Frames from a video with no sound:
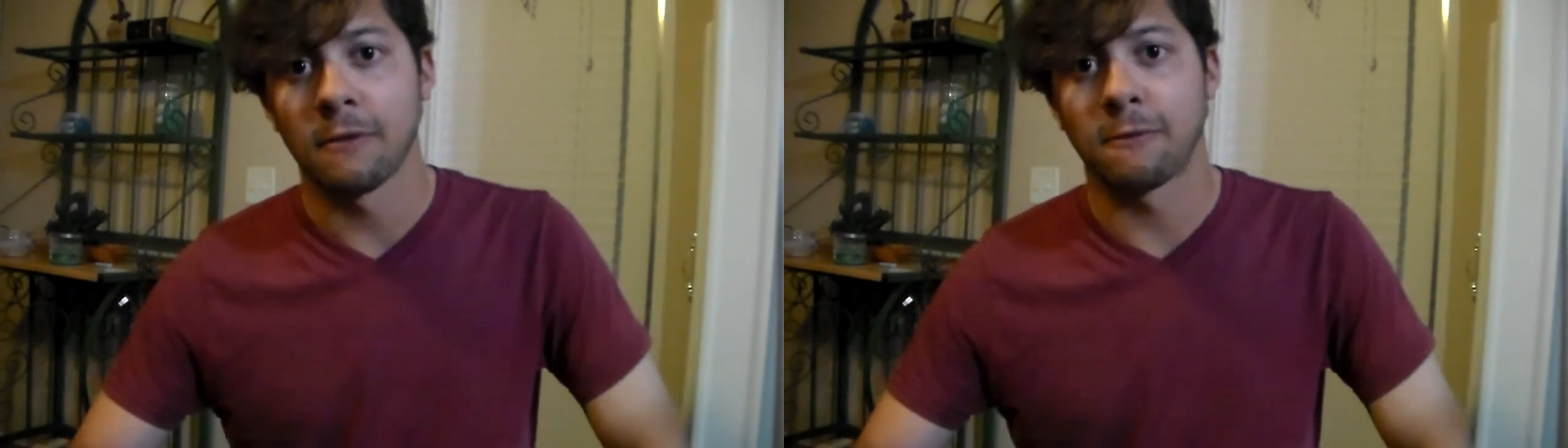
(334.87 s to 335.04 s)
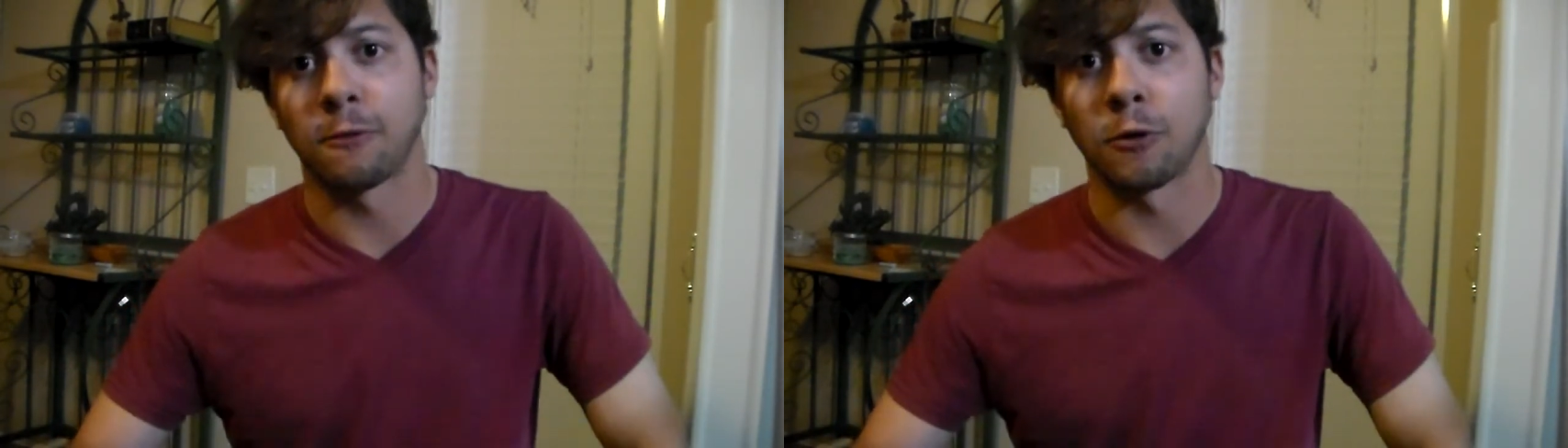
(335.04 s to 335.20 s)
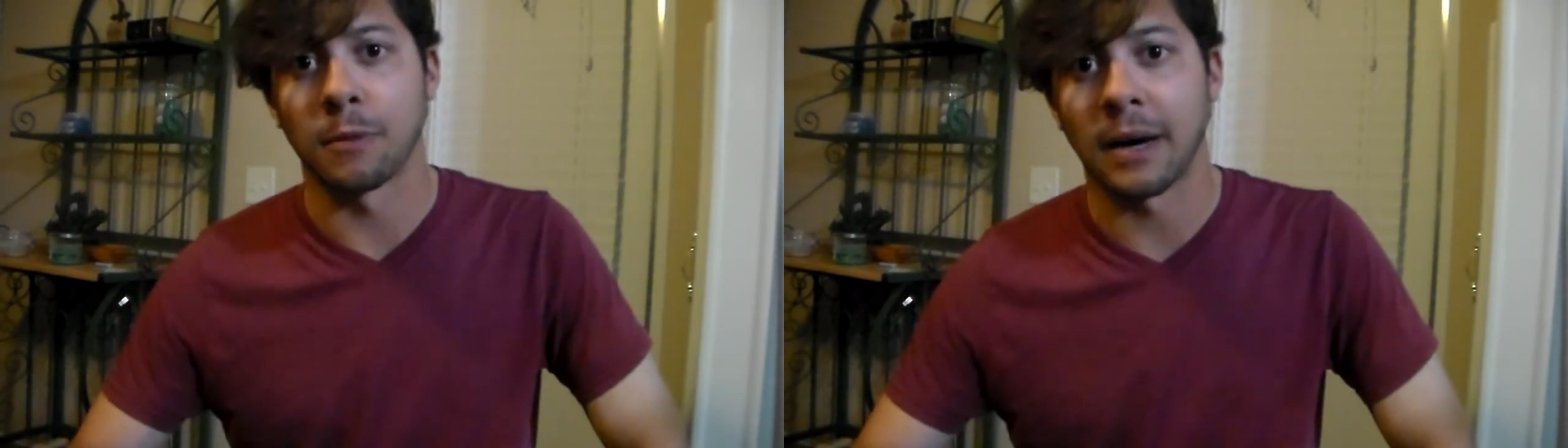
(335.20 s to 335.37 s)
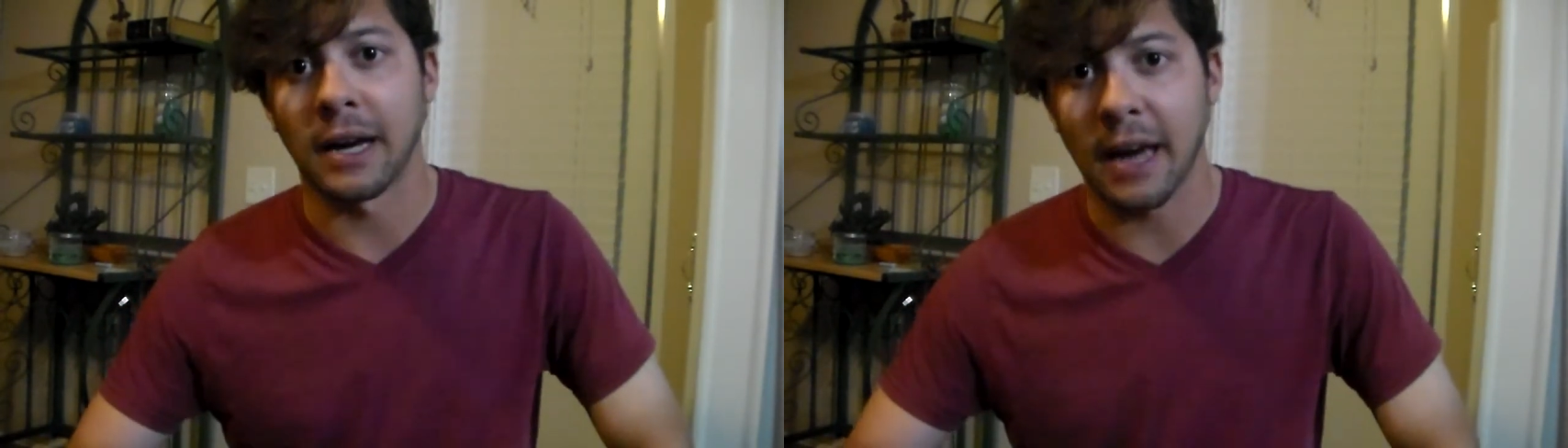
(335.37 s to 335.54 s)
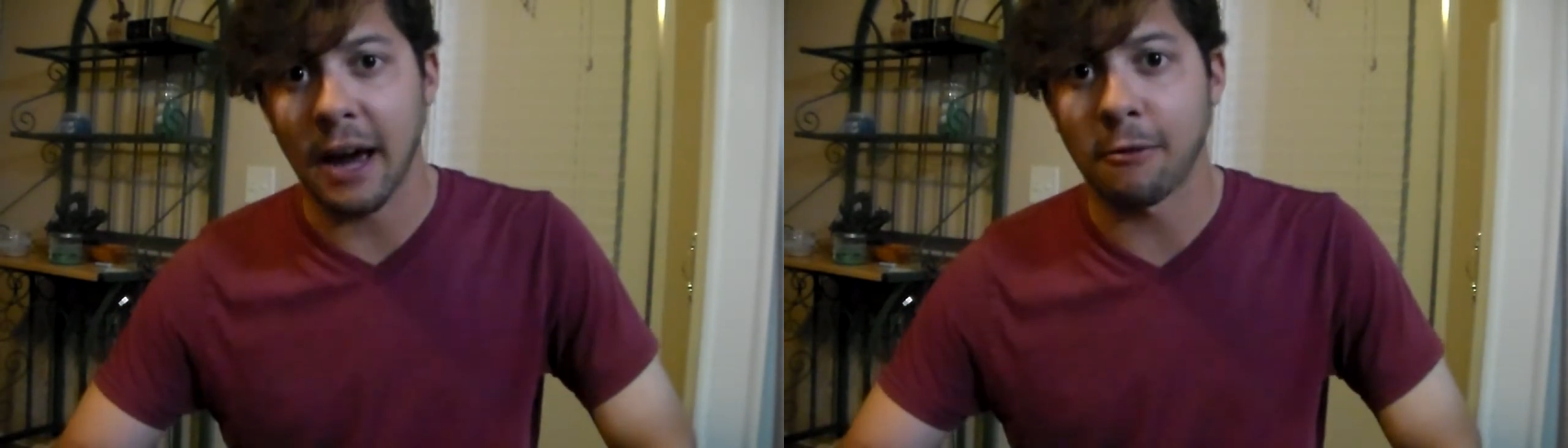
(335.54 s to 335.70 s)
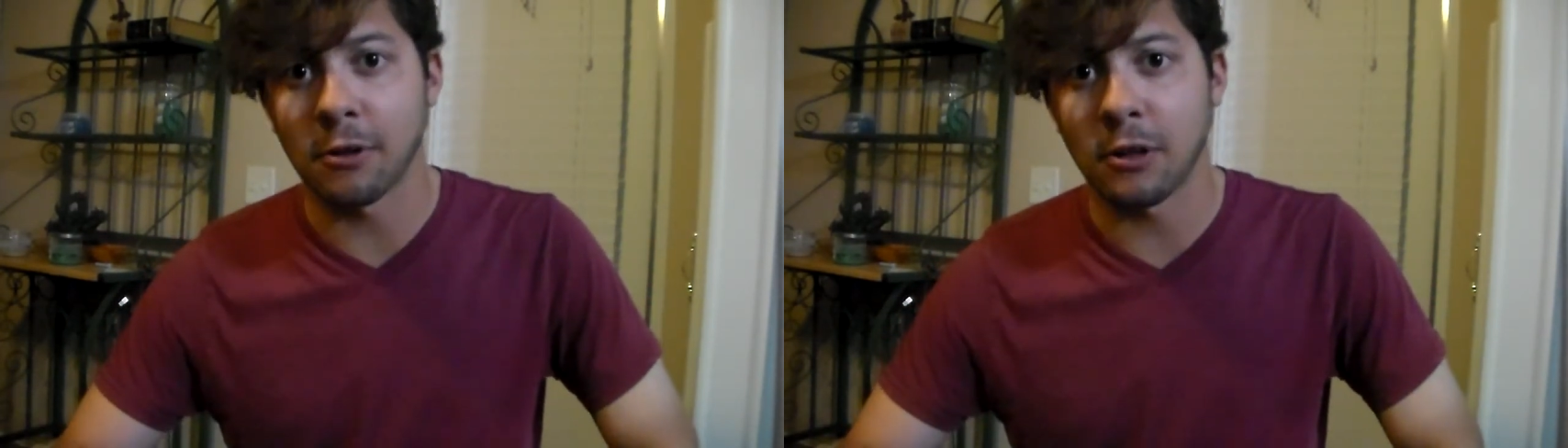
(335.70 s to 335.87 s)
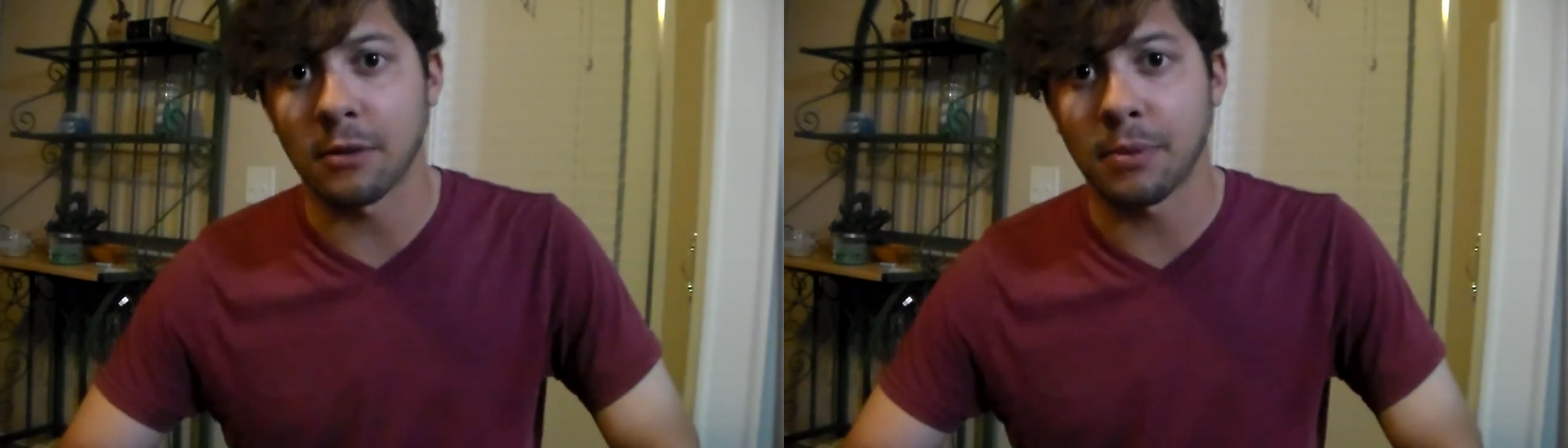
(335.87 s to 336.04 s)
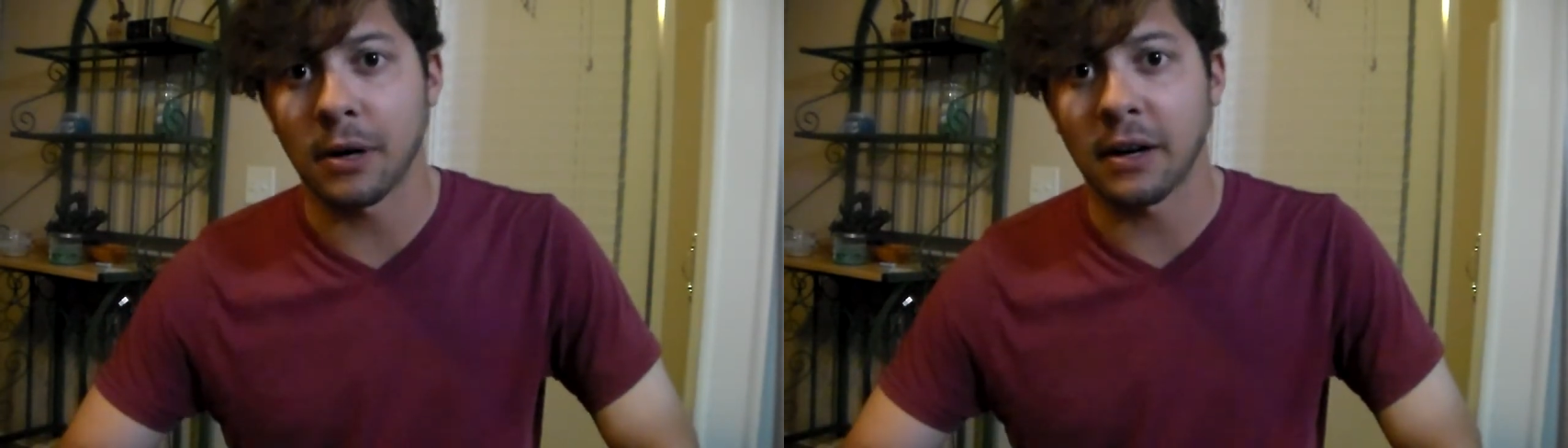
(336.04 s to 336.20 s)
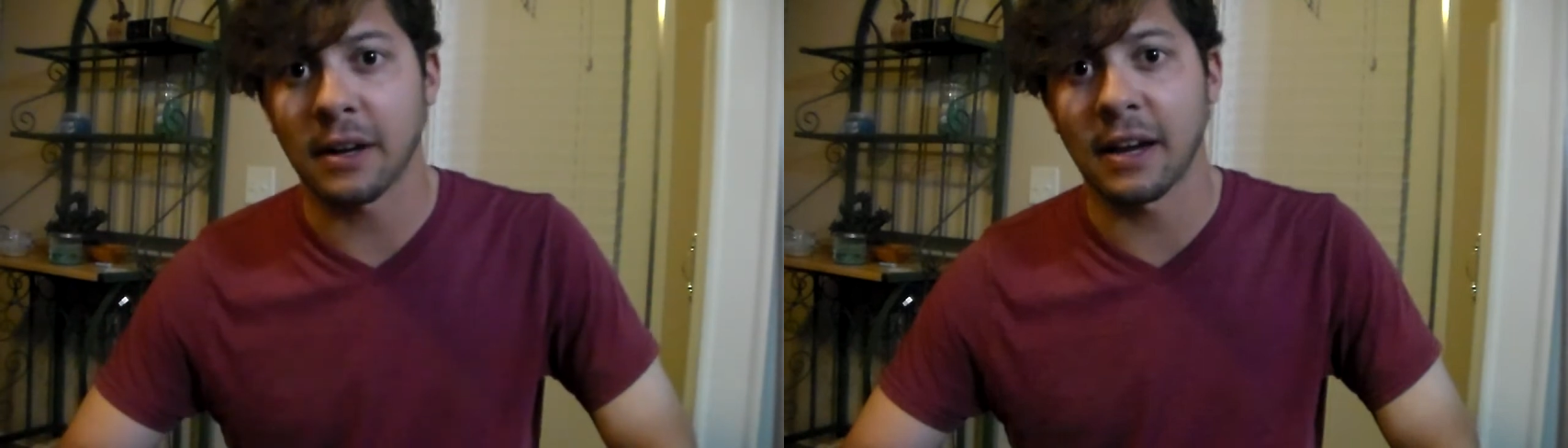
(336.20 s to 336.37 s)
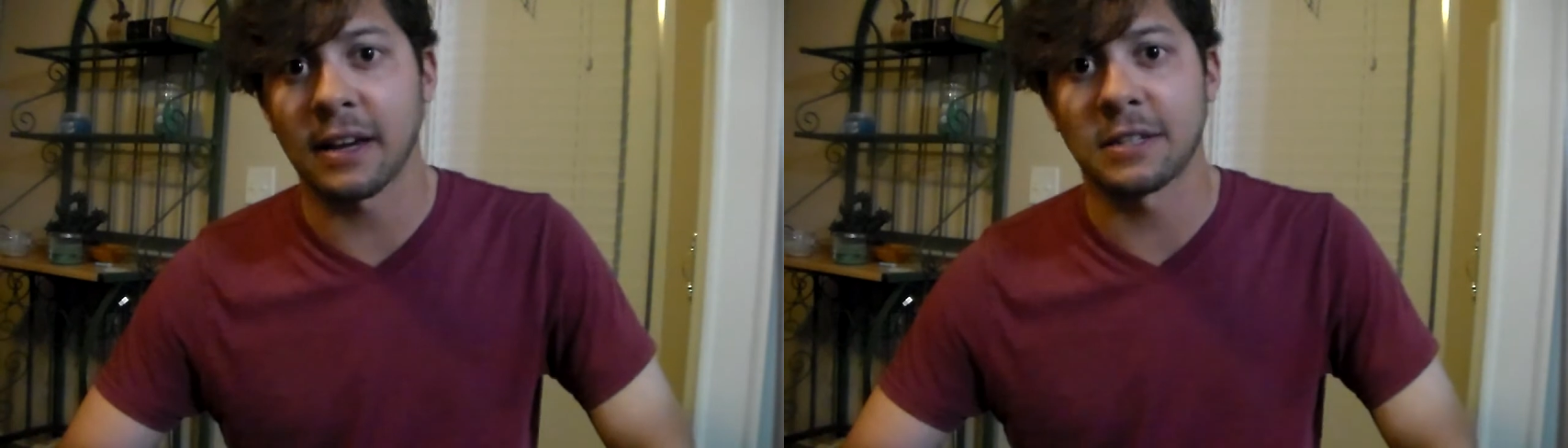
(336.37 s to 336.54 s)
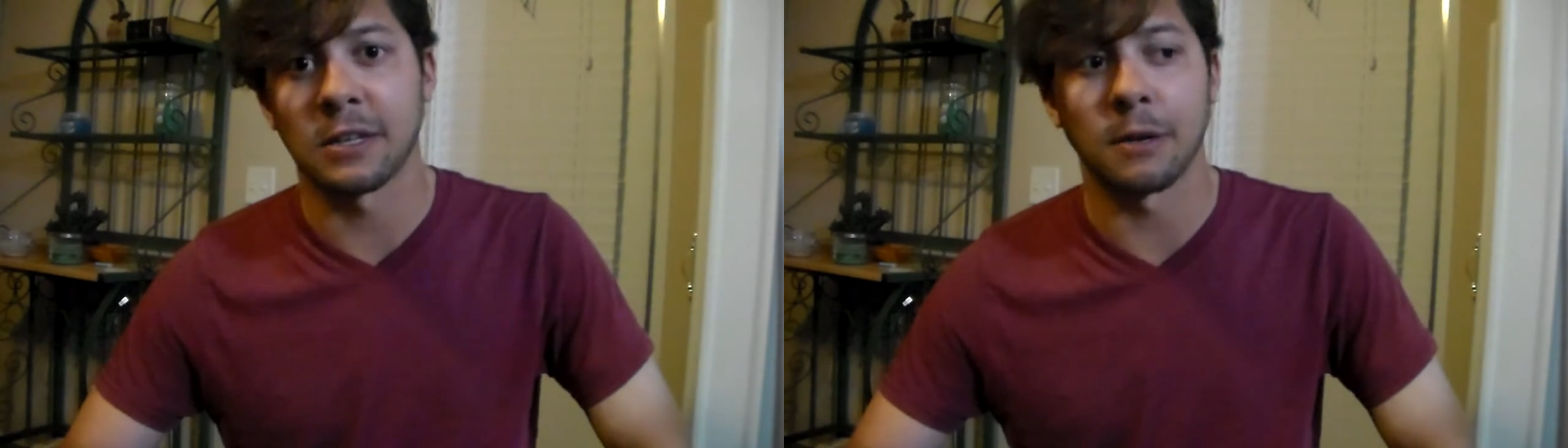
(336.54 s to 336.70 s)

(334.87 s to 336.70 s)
for my hour-long podcast